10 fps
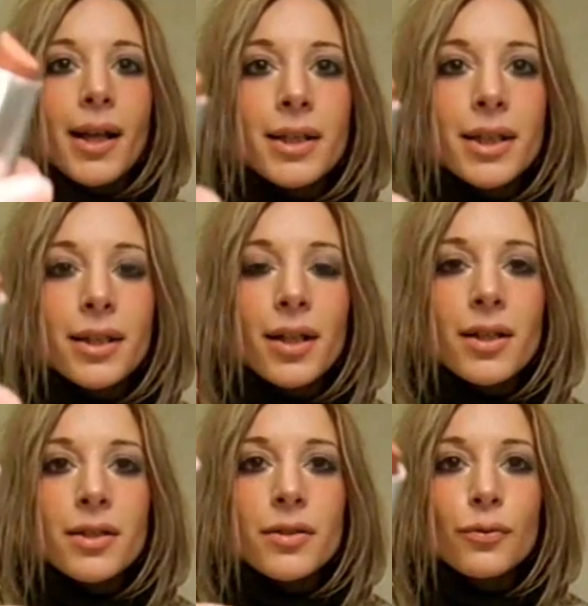And it
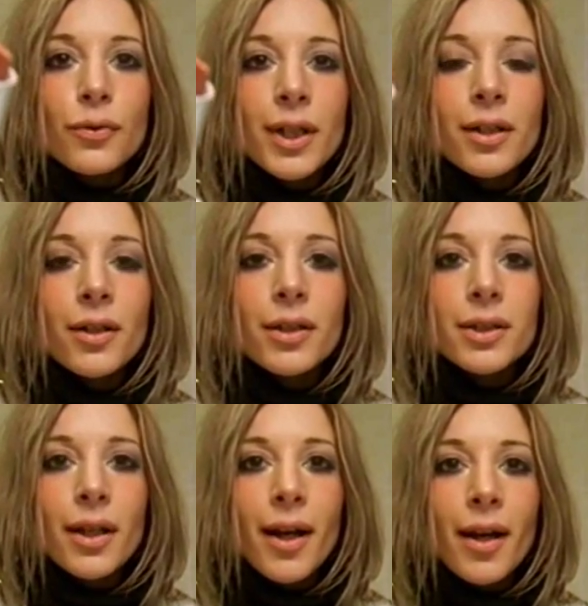lasts a really
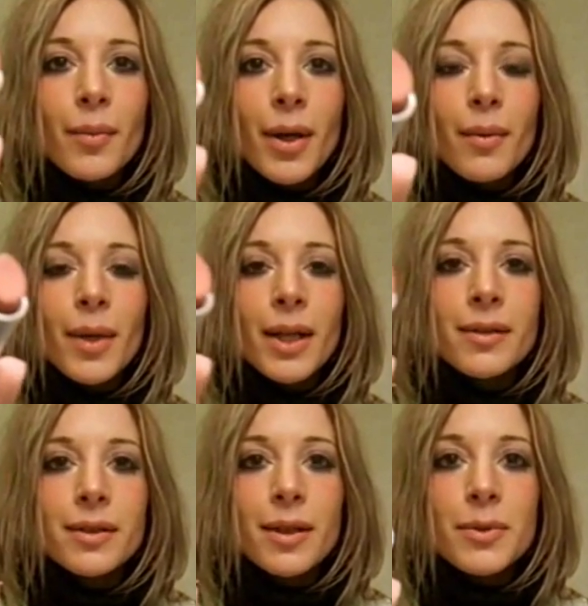long time and
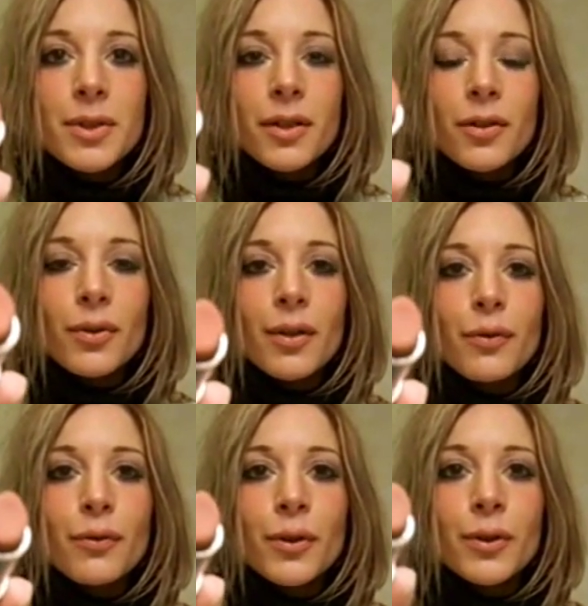makes lips look
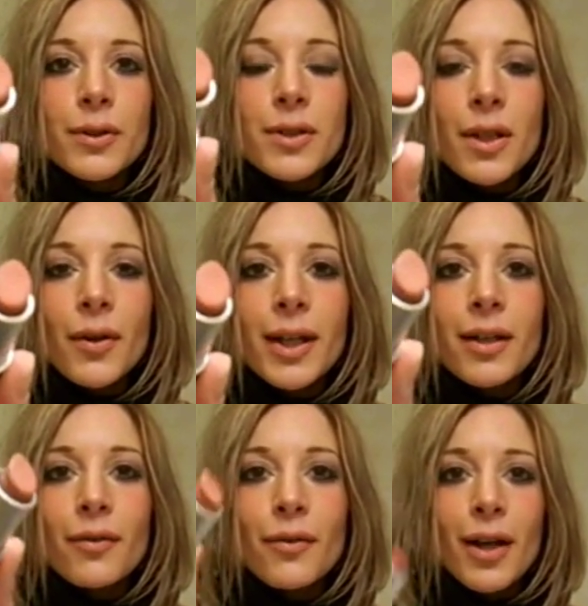really full, so
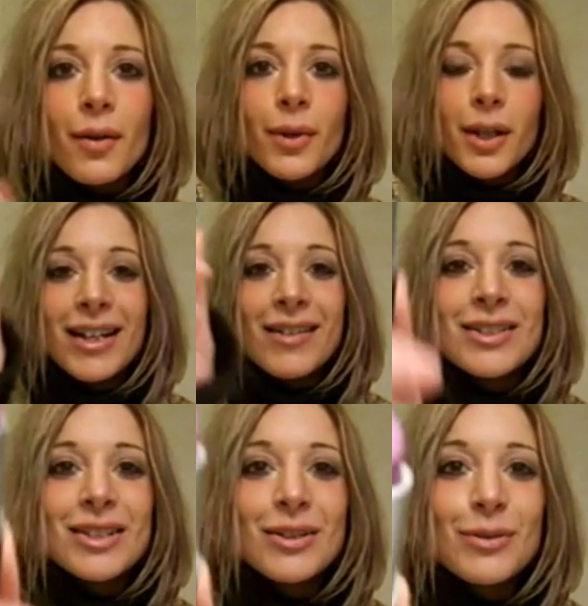I love that one.
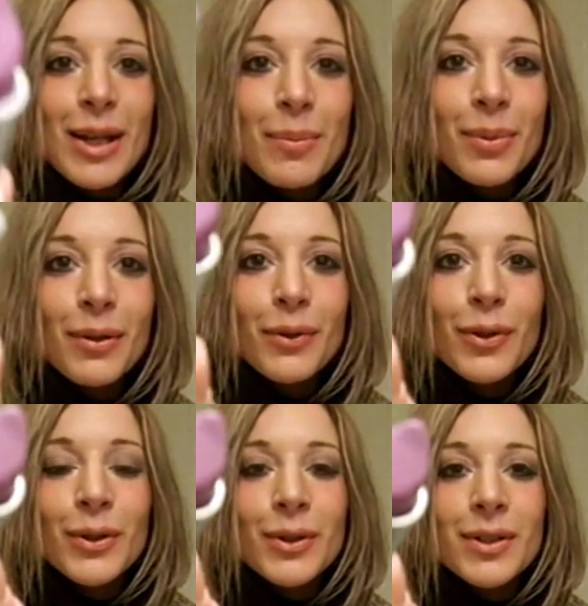Lavender Whip,
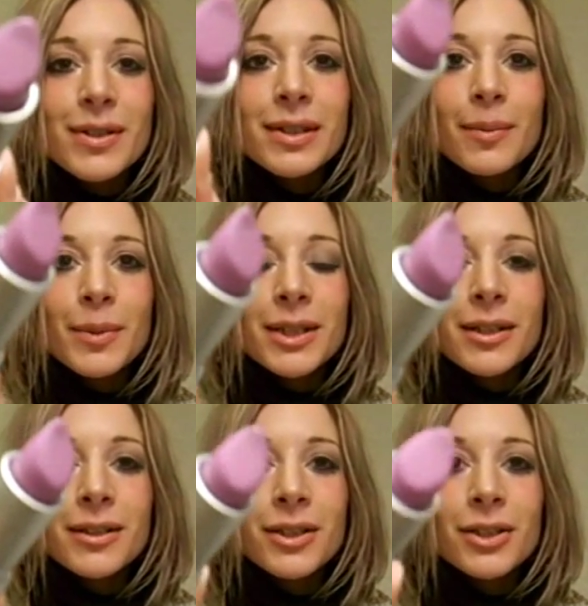of course,
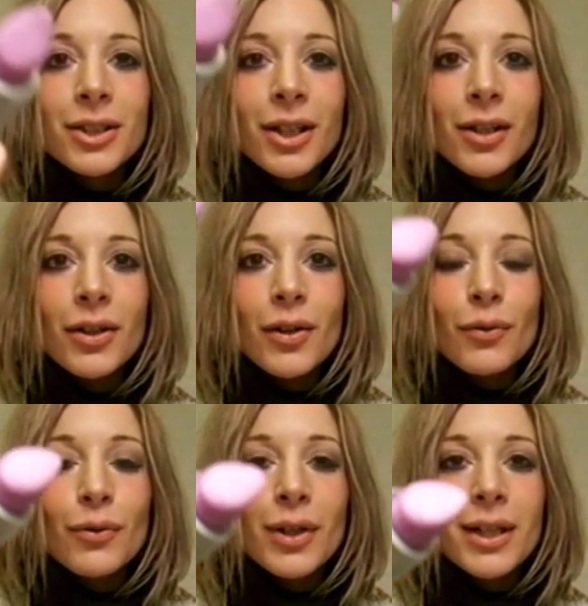limited
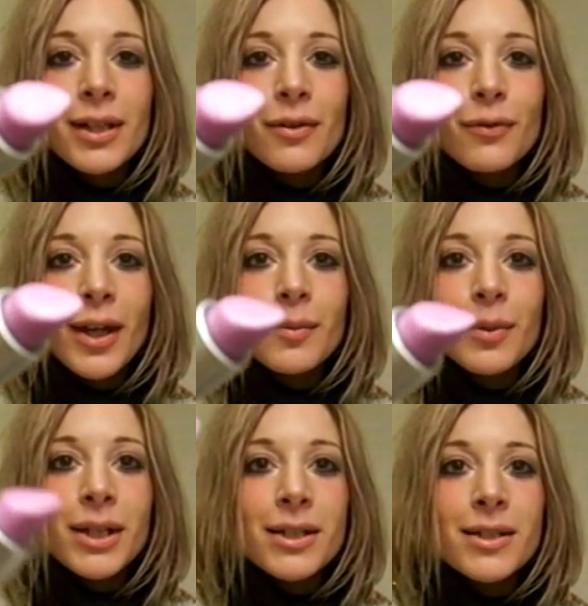edition, really
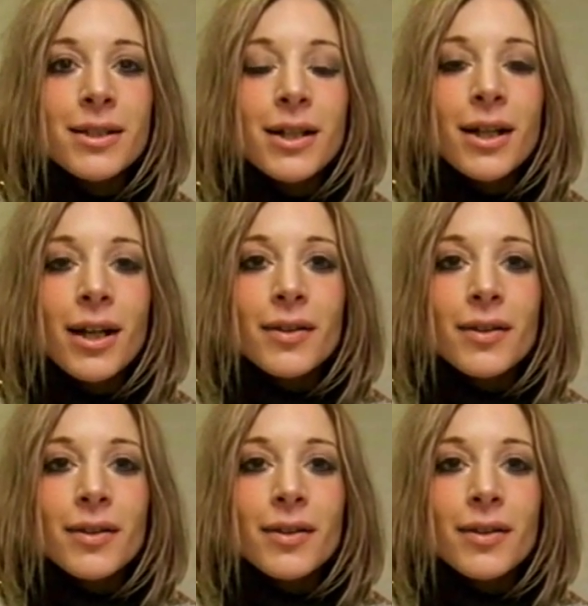famous.